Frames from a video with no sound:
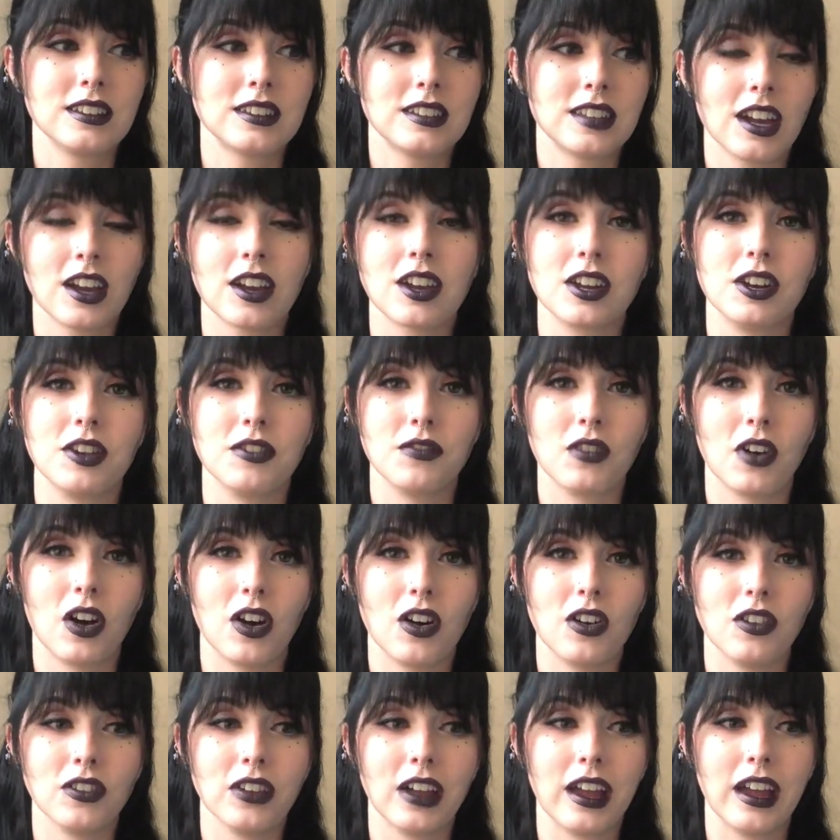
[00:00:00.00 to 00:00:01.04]
second of
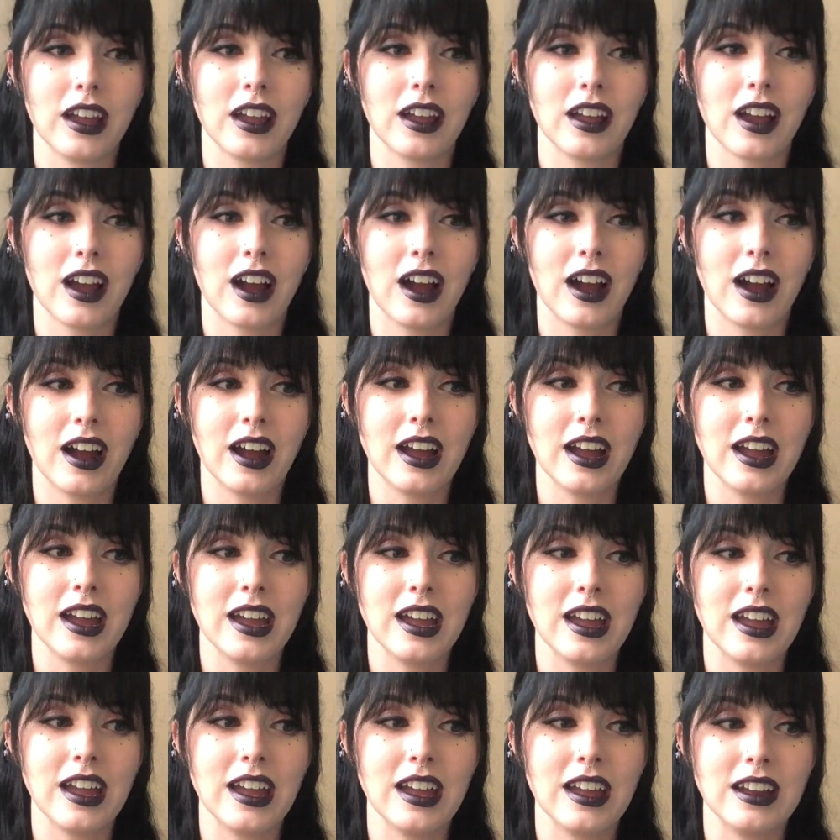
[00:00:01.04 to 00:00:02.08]
all, like,
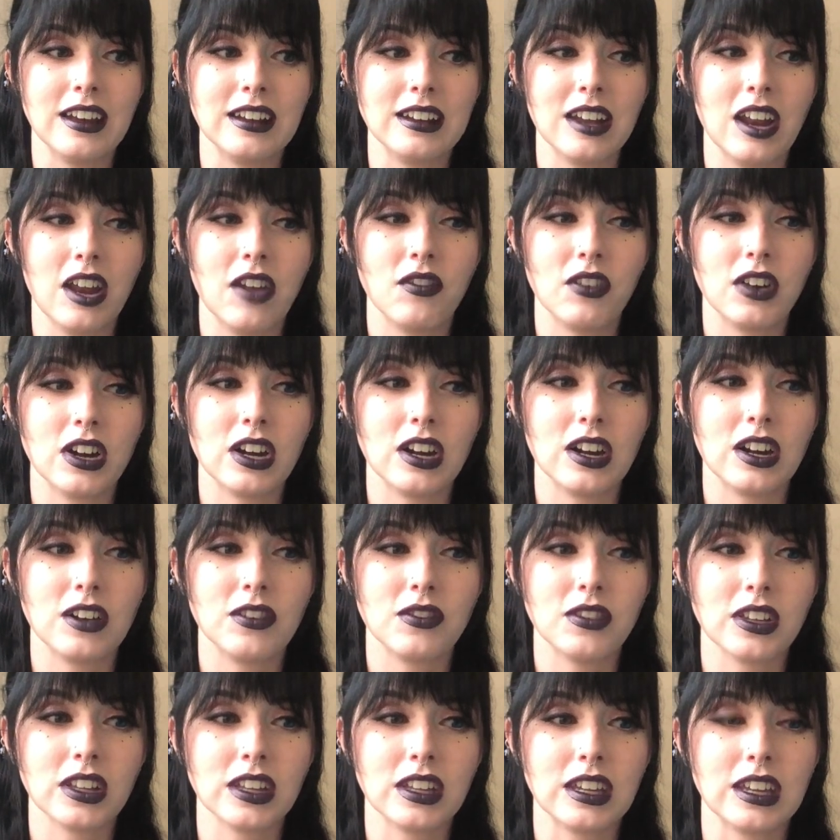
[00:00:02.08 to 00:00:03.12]
I never
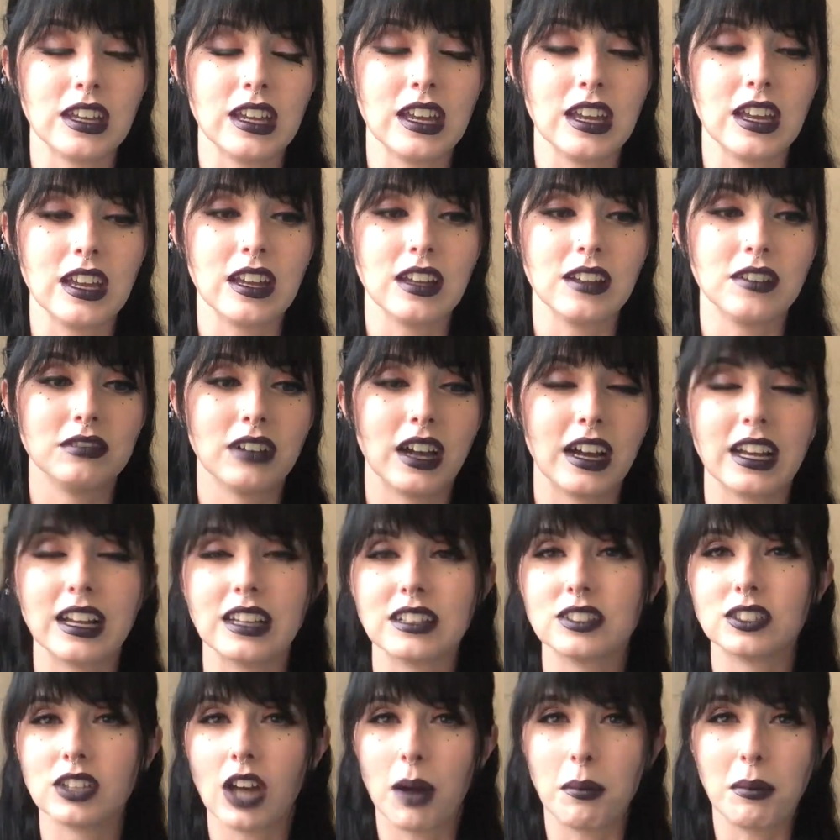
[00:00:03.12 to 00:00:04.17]
really, I
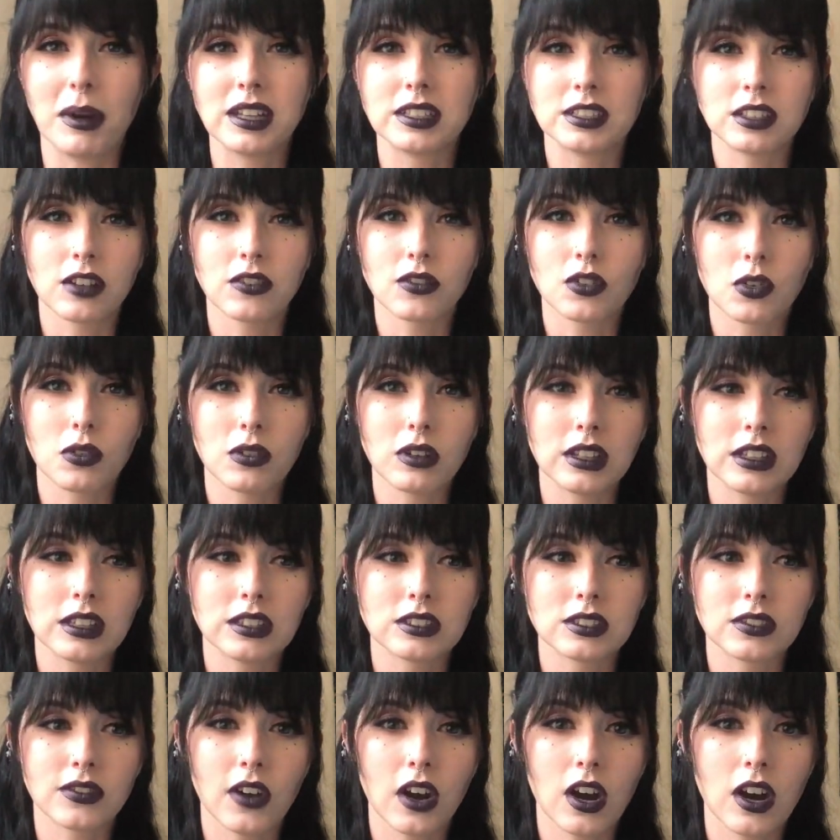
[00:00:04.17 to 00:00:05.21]
guess, saw myself going
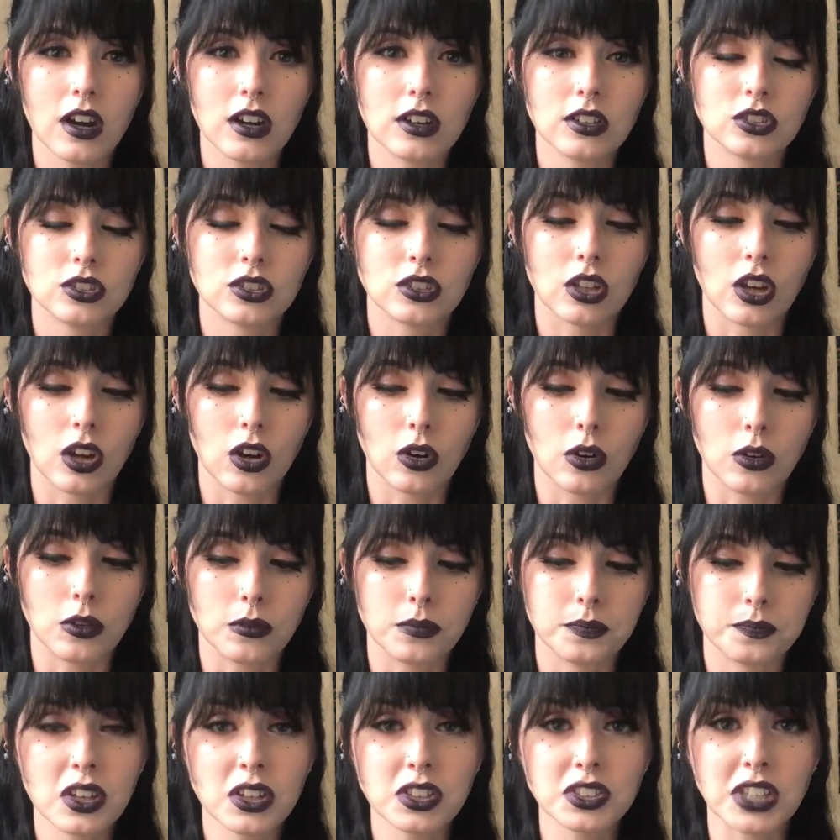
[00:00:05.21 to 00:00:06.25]
this far,
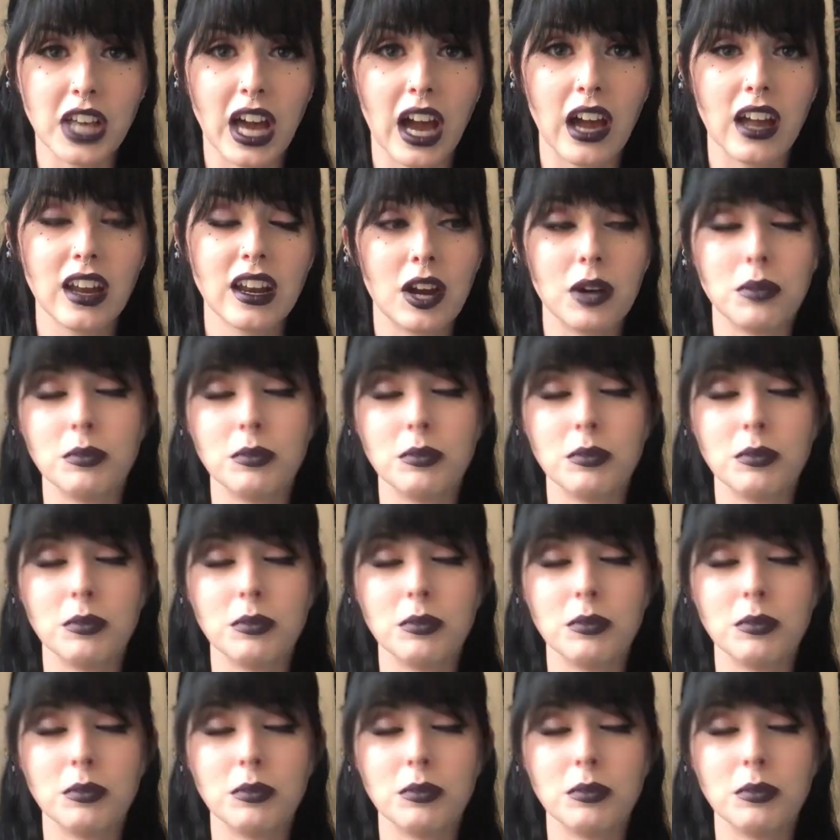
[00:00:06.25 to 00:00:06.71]
so there's that.